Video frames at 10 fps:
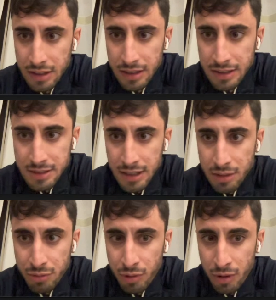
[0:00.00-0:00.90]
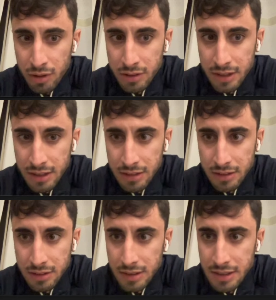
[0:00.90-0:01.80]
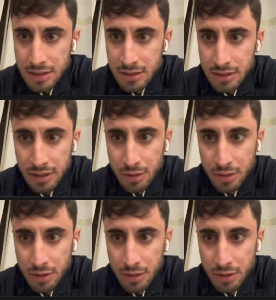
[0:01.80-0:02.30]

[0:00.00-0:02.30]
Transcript: inside a vault that isn't in